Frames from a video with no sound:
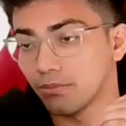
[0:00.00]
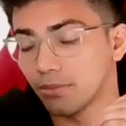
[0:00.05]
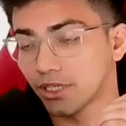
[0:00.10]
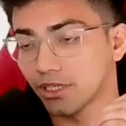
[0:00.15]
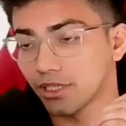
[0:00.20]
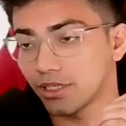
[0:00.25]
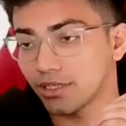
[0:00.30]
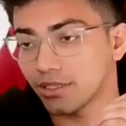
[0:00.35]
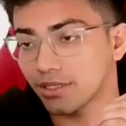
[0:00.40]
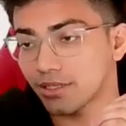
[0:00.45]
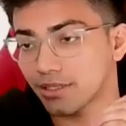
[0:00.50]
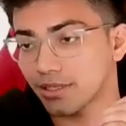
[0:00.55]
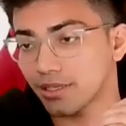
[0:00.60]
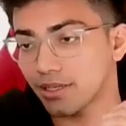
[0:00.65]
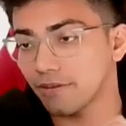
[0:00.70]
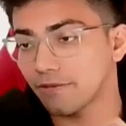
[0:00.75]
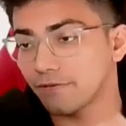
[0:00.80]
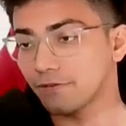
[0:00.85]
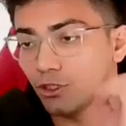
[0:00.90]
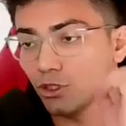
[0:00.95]
Because
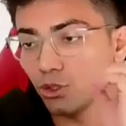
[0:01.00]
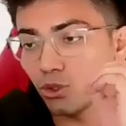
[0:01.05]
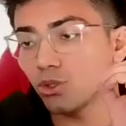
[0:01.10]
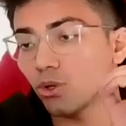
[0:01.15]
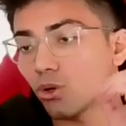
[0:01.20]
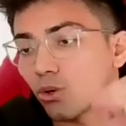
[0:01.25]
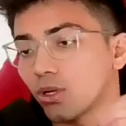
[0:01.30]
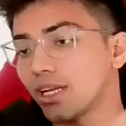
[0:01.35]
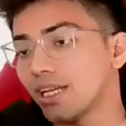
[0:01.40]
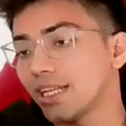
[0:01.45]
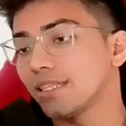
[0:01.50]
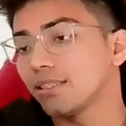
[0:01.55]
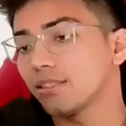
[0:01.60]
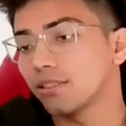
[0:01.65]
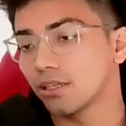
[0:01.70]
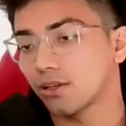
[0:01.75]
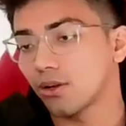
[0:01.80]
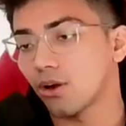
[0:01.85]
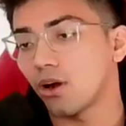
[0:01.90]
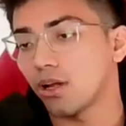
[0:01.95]
if you don't lead
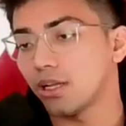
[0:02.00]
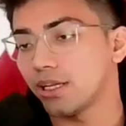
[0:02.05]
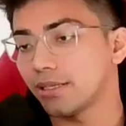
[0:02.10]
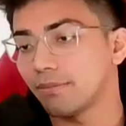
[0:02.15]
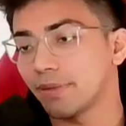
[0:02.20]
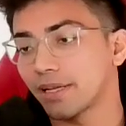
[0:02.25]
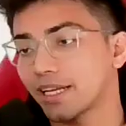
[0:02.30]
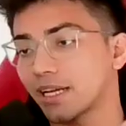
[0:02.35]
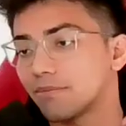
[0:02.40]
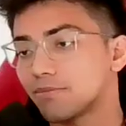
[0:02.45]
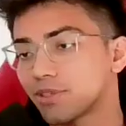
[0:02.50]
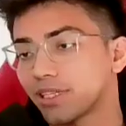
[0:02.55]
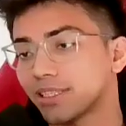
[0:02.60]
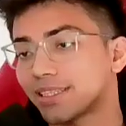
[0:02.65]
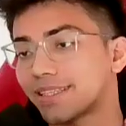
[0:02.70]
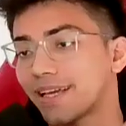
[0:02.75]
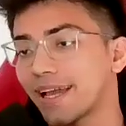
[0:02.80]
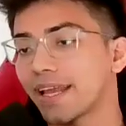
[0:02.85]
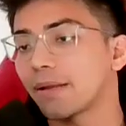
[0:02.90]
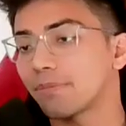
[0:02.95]
the call, it becomes a
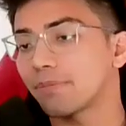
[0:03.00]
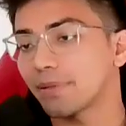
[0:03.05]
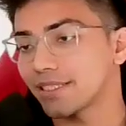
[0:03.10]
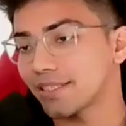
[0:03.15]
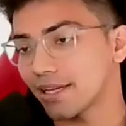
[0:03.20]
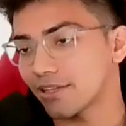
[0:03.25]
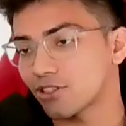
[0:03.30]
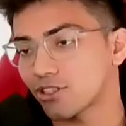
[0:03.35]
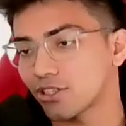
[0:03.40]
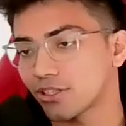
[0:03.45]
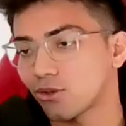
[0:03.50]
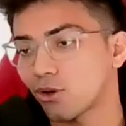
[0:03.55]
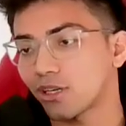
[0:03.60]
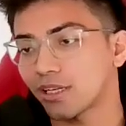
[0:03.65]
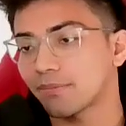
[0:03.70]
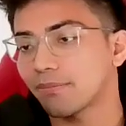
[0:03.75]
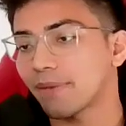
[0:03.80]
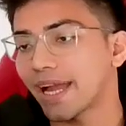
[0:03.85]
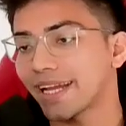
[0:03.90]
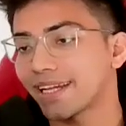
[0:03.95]
therapy session,
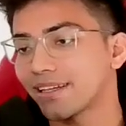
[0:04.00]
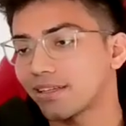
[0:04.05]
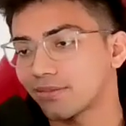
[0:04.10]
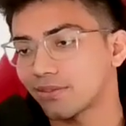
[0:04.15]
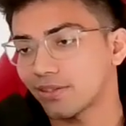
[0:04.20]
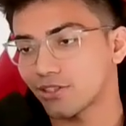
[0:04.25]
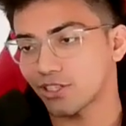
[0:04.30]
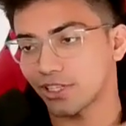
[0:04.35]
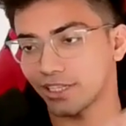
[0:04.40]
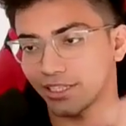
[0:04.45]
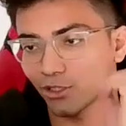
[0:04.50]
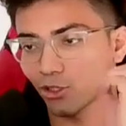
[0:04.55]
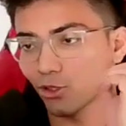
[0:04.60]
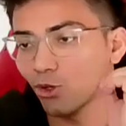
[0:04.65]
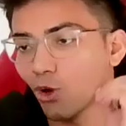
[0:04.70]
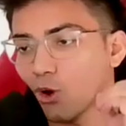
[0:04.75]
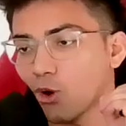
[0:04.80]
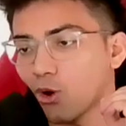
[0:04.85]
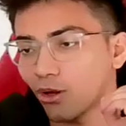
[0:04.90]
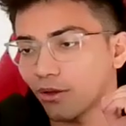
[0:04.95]
not a buying decision. And the
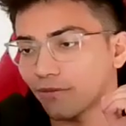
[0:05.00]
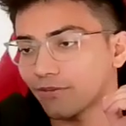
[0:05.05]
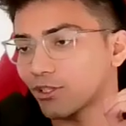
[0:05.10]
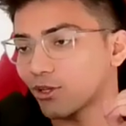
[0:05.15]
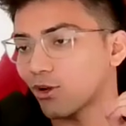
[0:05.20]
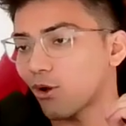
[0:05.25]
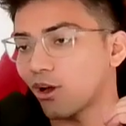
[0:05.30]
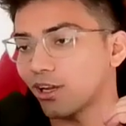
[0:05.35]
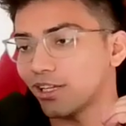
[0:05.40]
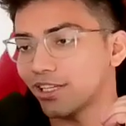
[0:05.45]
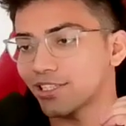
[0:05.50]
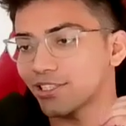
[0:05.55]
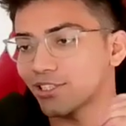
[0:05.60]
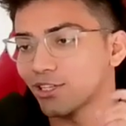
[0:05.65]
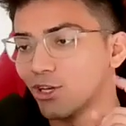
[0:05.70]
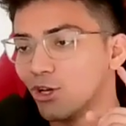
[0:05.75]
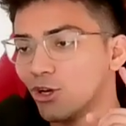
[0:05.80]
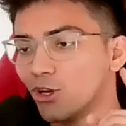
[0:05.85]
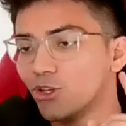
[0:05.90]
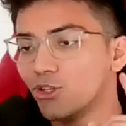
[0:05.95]
goal of the call is
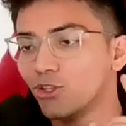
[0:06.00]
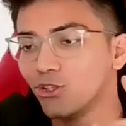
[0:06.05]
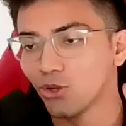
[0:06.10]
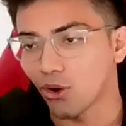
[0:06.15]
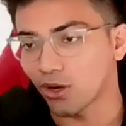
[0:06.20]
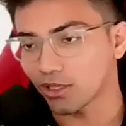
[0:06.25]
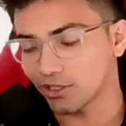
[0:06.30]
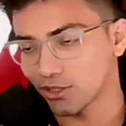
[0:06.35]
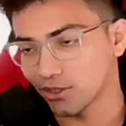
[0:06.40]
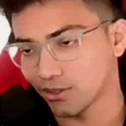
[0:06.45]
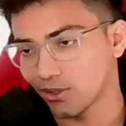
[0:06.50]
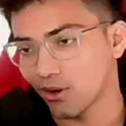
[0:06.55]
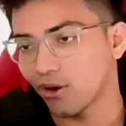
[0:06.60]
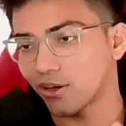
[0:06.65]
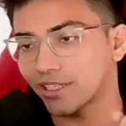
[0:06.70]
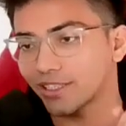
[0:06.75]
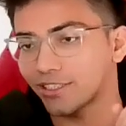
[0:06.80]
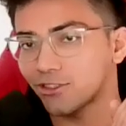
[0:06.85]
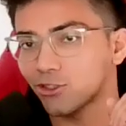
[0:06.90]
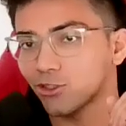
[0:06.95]
not to
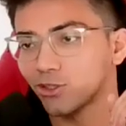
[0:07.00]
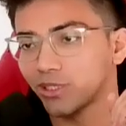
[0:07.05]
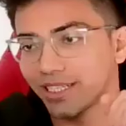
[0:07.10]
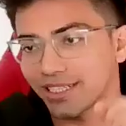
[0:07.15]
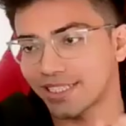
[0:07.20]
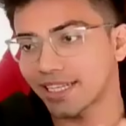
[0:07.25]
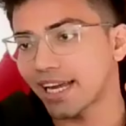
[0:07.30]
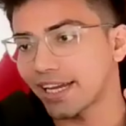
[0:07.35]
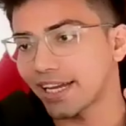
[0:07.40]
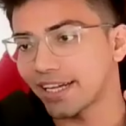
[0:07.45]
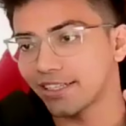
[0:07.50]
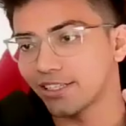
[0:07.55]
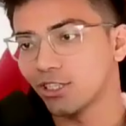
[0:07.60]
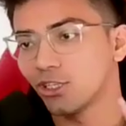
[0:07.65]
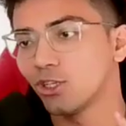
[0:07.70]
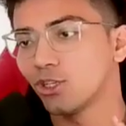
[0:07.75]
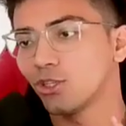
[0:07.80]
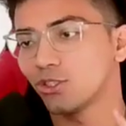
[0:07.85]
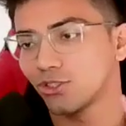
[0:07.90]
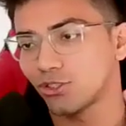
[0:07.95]
talk, it's to decide.
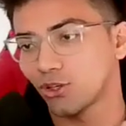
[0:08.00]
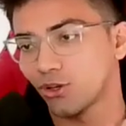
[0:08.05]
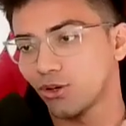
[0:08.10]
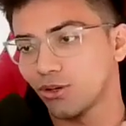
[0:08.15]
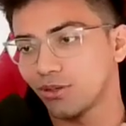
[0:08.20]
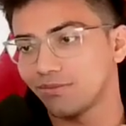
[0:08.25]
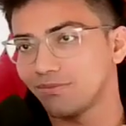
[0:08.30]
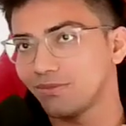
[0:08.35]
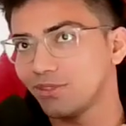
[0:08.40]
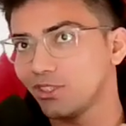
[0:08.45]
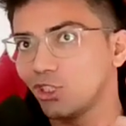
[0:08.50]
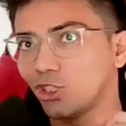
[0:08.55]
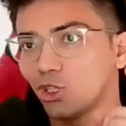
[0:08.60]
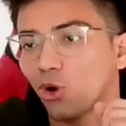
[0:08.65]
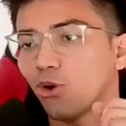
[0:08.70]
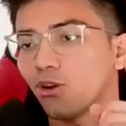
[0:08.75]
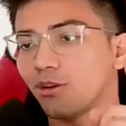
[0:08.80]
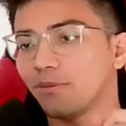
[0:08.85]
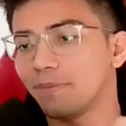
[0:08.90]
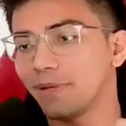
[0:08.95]
So
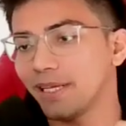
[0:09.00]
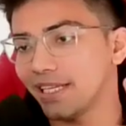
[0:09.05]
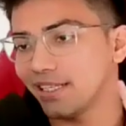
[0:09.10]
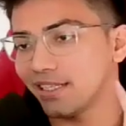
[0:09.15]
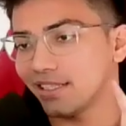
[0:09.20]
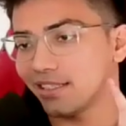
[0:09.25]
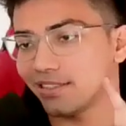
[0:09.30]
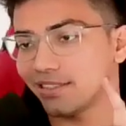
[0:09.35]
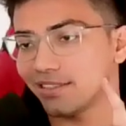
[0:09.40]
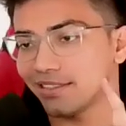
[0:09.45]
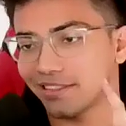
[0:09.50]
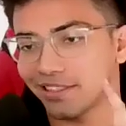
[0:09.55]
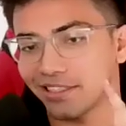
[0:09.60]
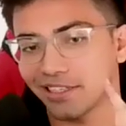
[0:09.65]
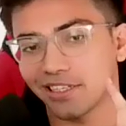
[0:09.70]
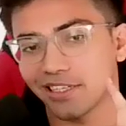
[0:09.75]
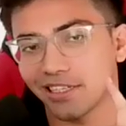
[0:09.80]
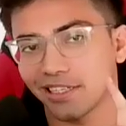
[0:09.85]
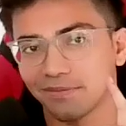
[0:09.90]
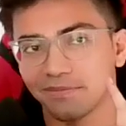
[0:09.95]
don't be
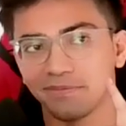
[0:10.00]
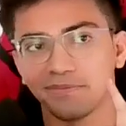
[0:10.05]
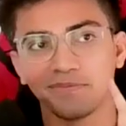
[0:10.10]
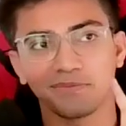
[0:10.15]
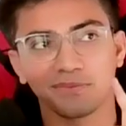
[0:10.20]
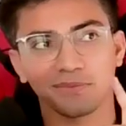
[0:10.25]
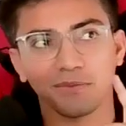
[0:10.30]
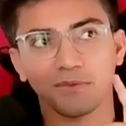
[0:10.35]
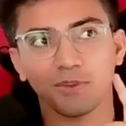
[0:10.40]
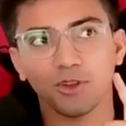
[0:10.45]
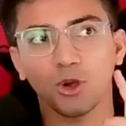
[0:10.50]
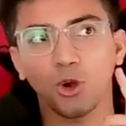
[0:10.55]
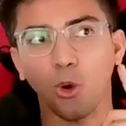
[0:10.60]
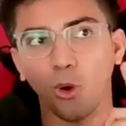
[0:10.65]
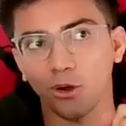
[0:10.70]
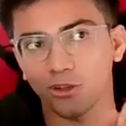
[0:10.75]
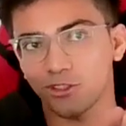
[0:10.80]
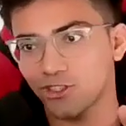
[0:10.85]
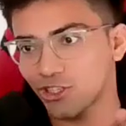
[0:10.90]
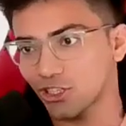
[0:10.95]
a
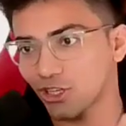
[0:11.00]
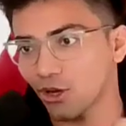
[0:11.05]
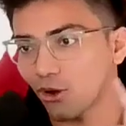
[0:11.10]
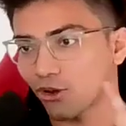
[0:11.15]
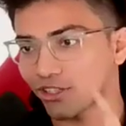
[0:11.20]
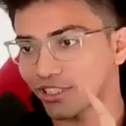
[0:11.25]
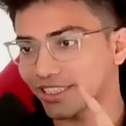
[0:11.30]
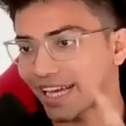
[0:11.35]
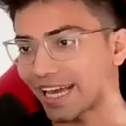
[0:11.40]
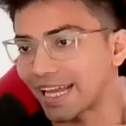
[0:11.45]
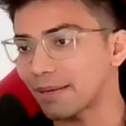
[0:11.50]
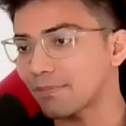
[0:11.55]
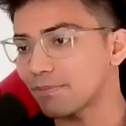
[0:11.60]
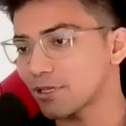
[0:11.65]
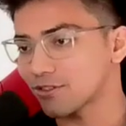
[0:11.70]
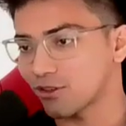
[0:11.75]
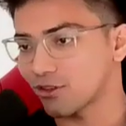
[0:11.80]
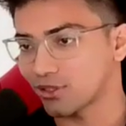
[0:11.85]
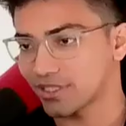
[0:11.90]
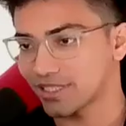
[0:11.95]
coach or a
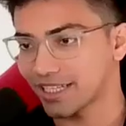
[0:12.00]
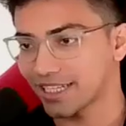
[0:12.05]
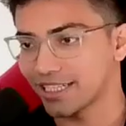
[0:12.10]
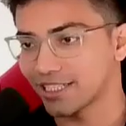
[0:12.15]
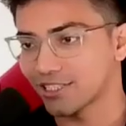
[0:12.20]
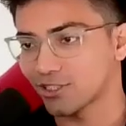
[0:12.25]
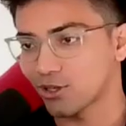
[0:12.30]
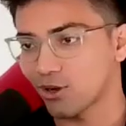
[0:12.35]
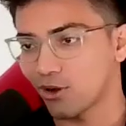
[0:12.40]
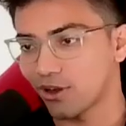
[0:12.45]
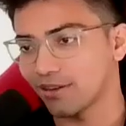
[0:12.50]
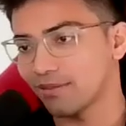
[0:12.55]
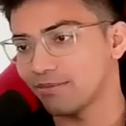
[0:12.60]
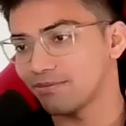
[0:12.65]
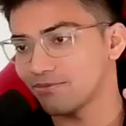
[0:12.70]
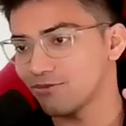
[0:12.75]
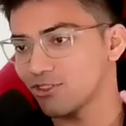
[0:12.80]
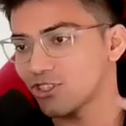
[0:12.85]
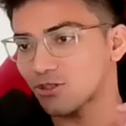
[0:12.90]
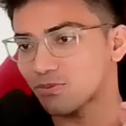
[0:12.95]
therapist on a sales call,
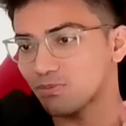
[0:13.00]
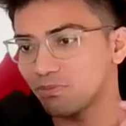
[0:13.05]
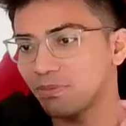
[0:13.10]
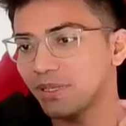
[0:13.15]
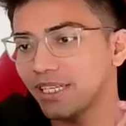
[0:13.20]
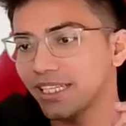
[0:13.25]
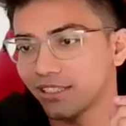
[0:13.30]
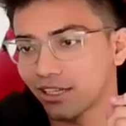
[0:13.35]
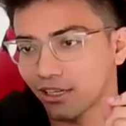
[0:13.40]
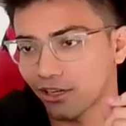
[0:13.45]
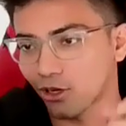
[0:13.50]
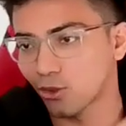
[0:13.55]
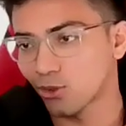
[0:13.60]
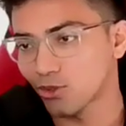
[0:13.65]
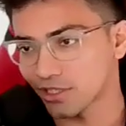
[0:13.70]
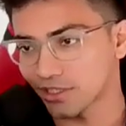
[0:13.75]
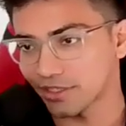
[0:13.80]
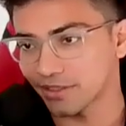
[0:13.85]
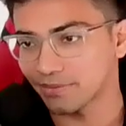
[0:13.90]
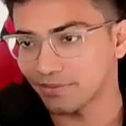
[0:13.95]
just be the
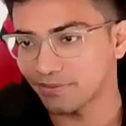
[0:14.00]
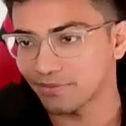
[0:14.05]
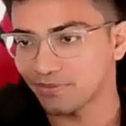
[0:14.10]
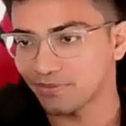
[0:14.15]
closer.